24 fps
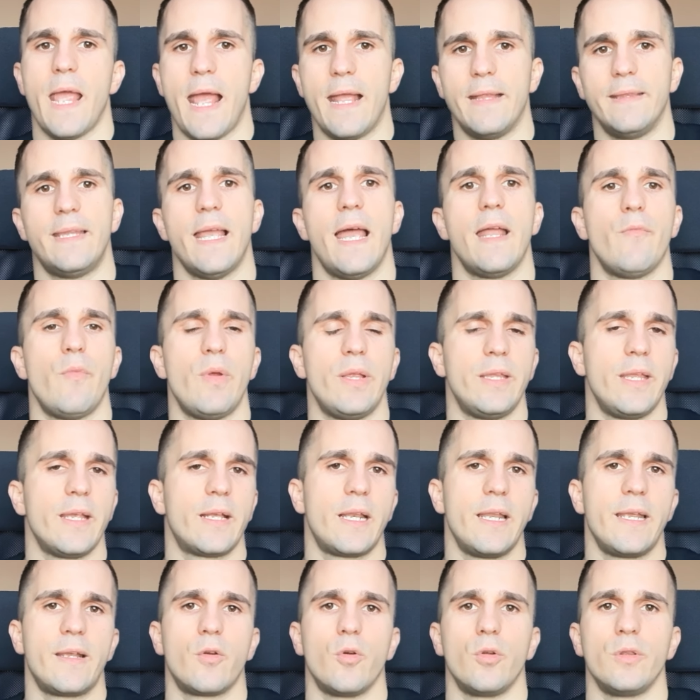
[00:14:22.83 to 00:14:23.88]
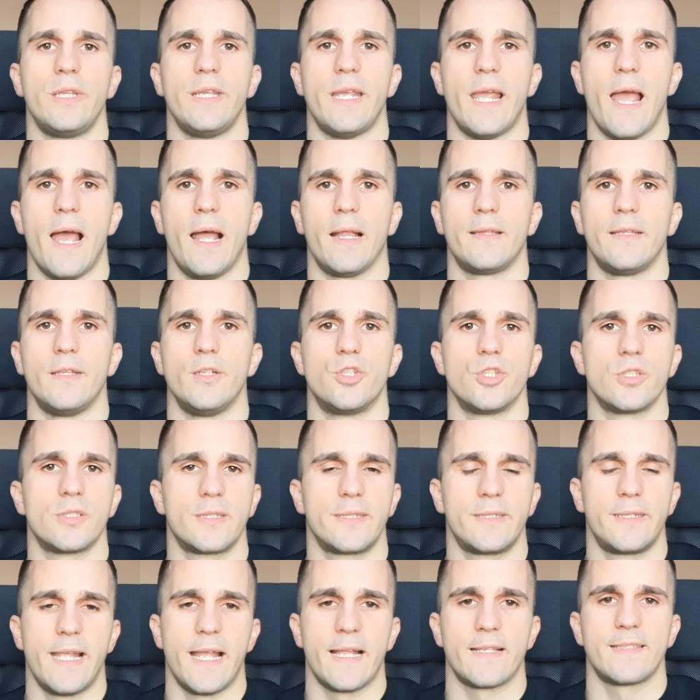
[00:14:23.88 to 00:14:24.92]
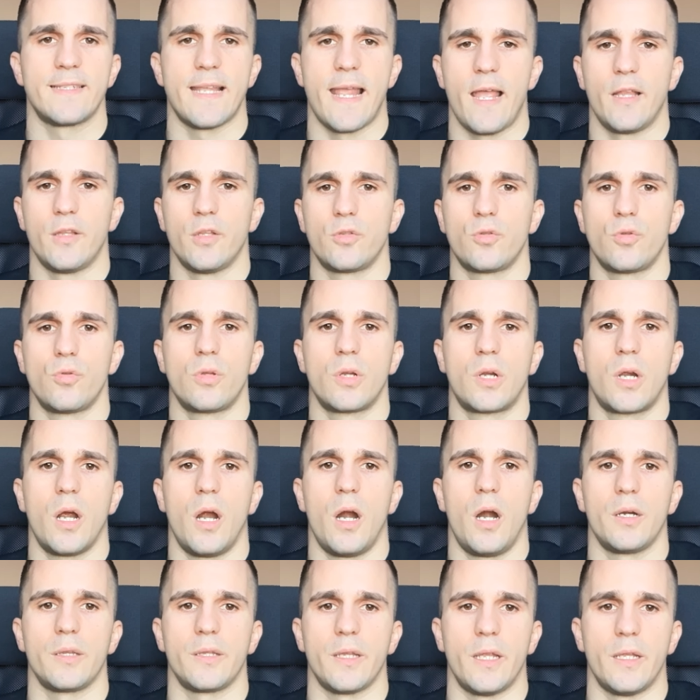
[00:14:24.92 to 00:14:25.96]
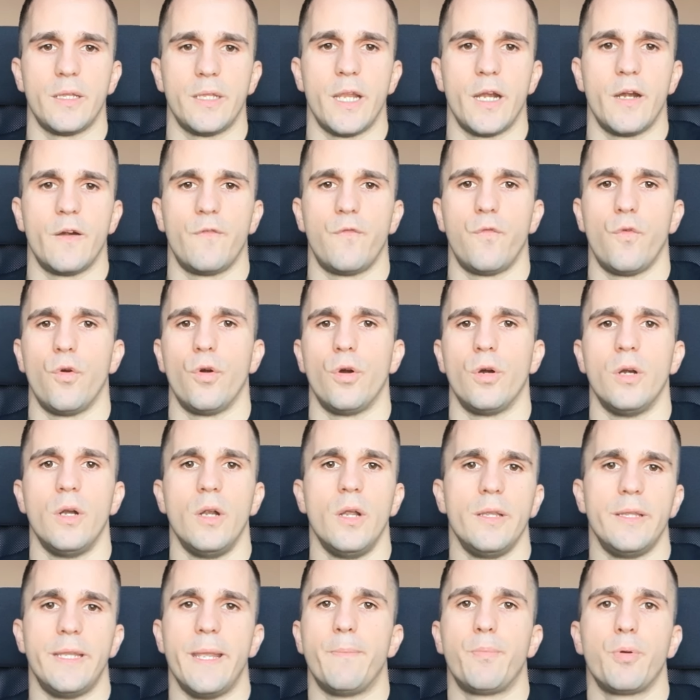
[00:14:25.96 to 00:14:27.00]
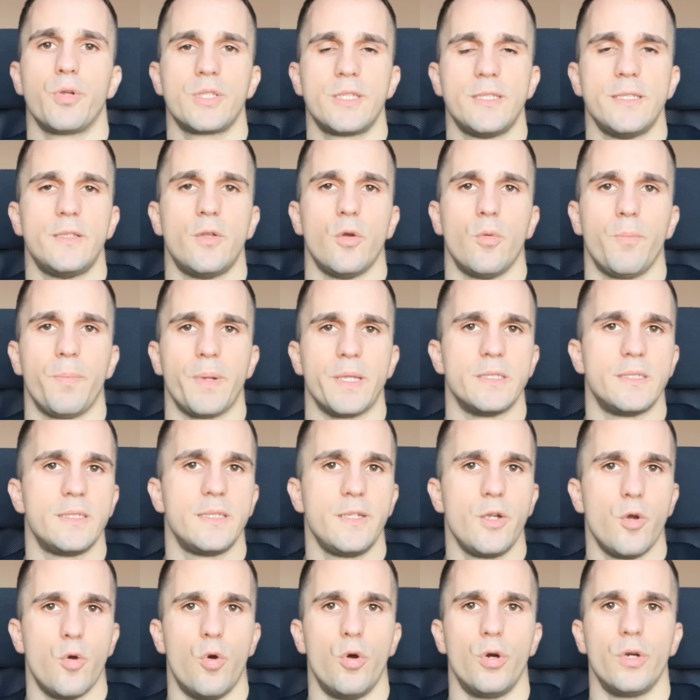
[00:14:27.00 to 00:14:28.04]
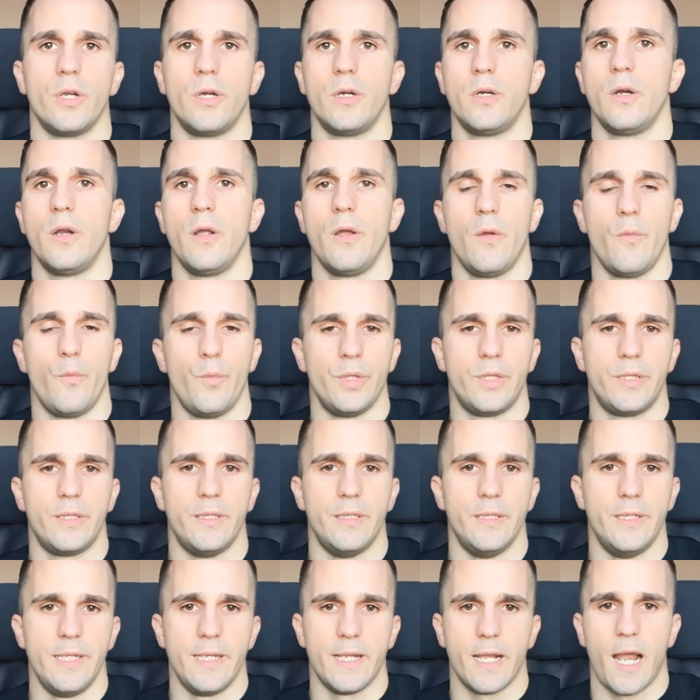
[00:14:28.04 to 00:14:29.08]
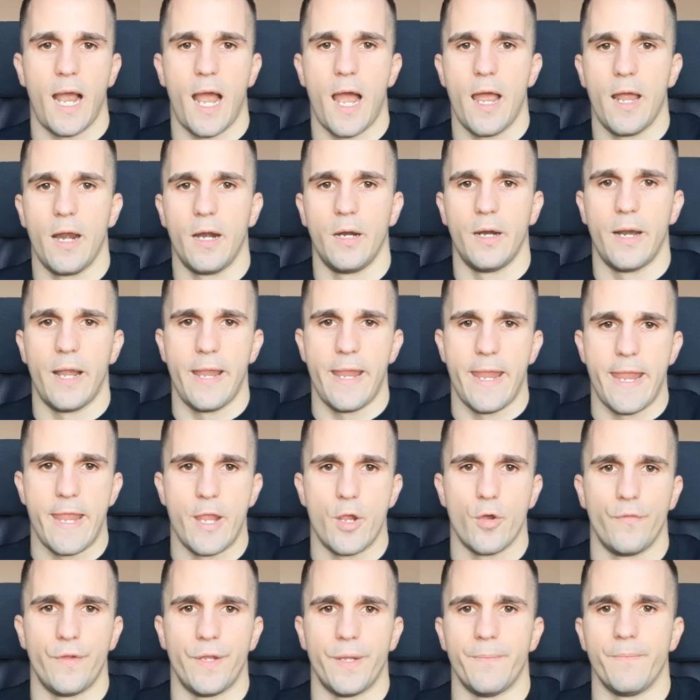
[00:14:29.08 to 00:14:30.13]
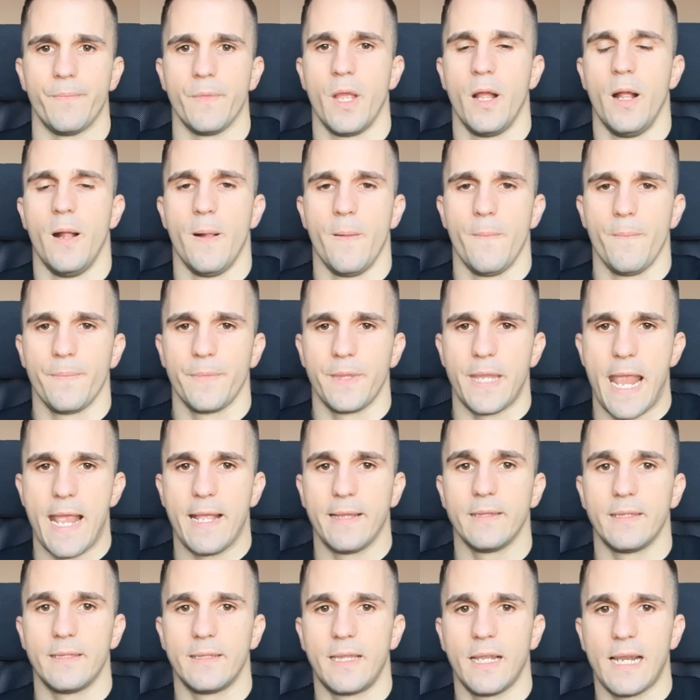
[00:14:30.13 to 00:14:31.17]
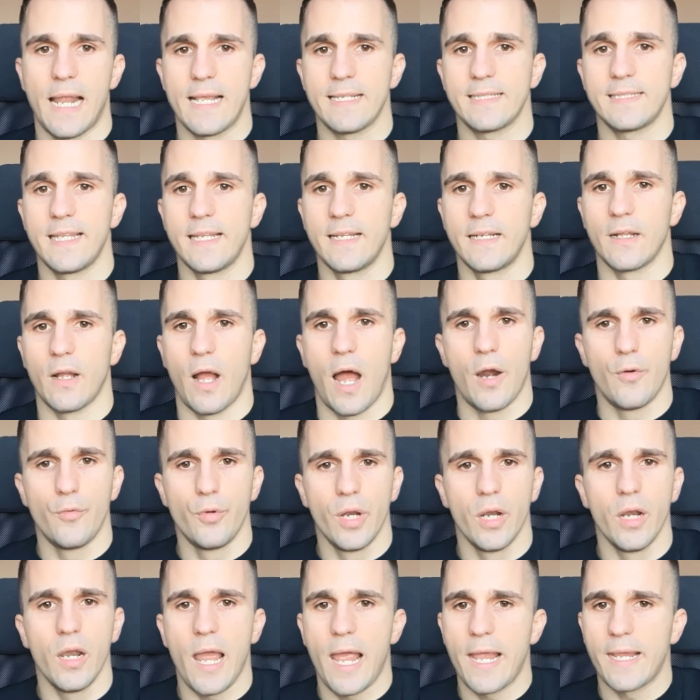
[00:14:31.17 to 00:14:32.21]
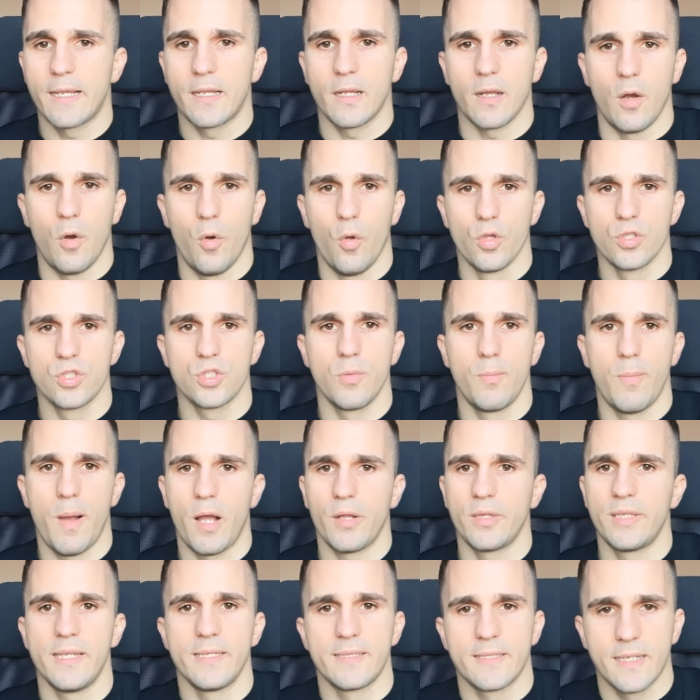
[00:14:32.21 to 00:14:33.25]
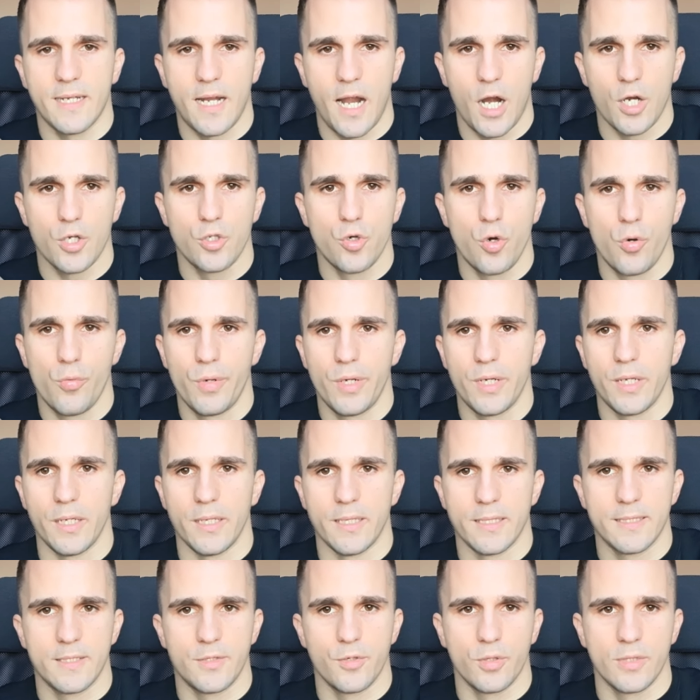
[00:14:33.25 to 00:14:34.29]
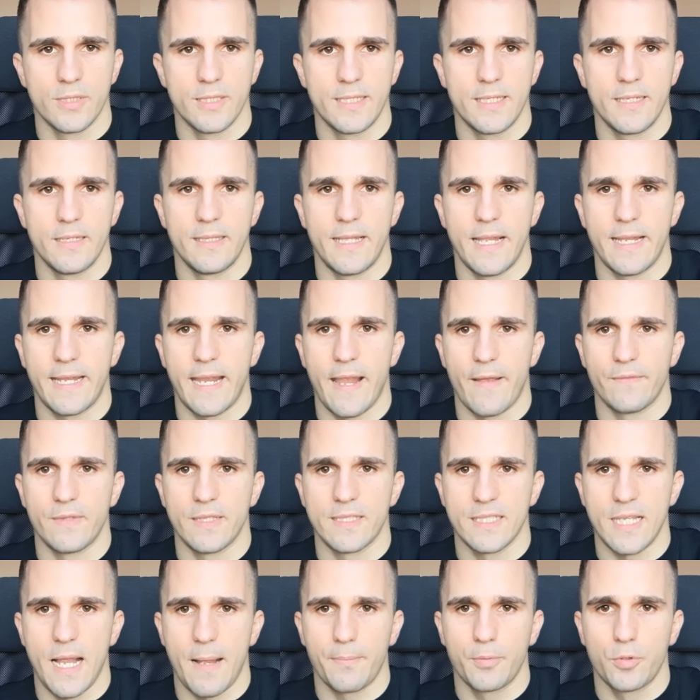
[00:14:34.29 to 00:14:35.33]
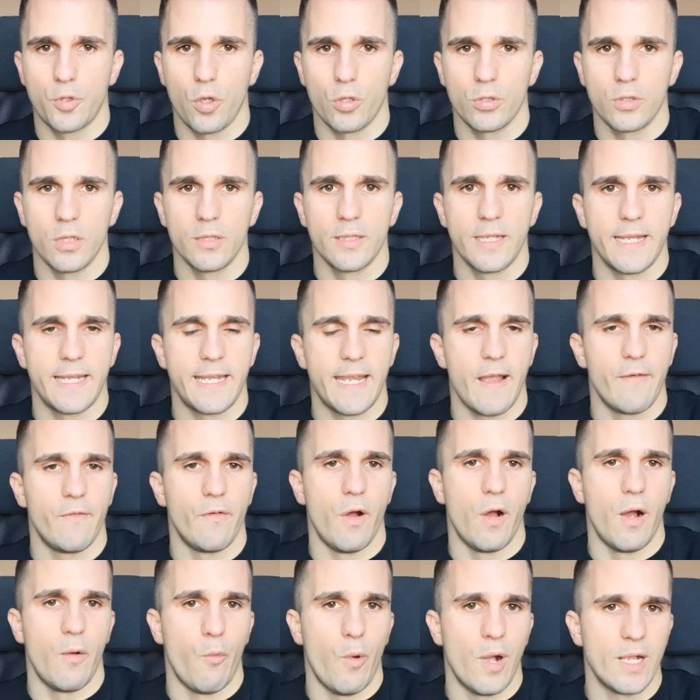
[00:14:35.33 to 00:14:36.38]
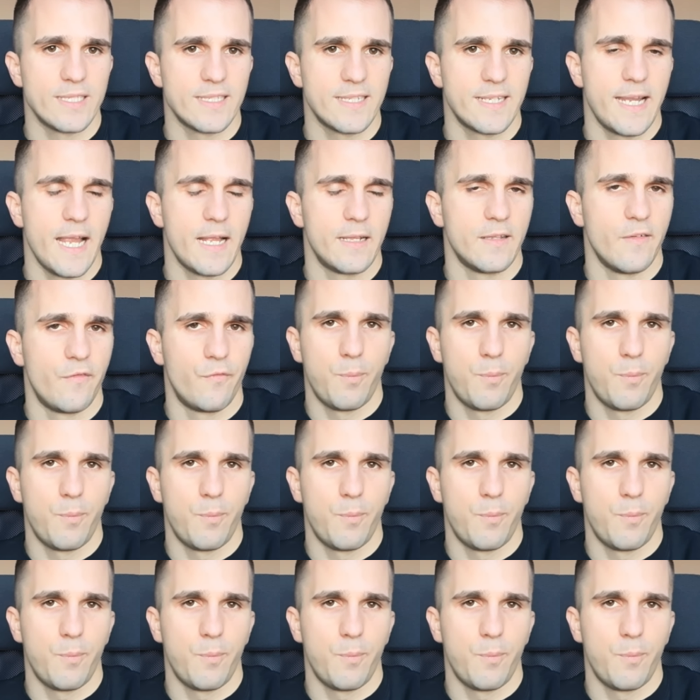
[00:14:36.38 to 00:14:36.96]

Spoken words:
And then when they click on the ad, it just gets added to the cart, and therefore they proceed on placing the order with the higher AOV. And the last thing I really like also about this cart drawer is you can see they have the subtotal, they have once again the